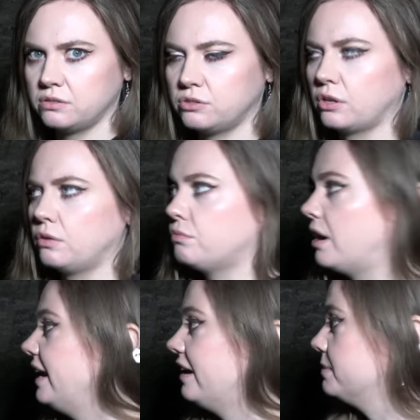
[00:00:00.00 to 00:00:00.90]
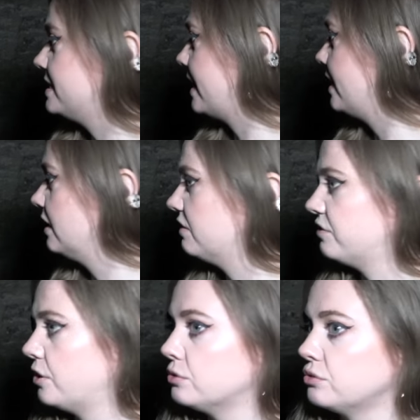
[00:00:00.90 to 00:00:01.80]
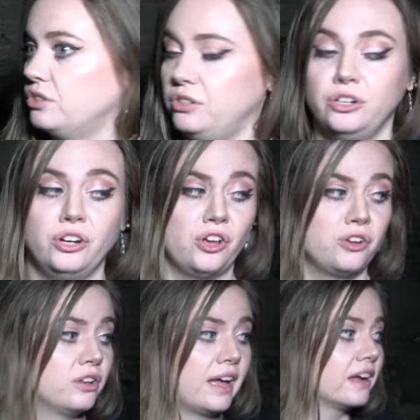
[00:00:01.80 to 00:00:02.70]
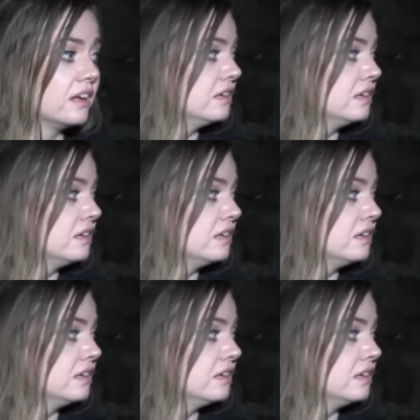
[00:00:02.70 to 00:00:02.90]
So right now I'm standing in a vault, and you know, like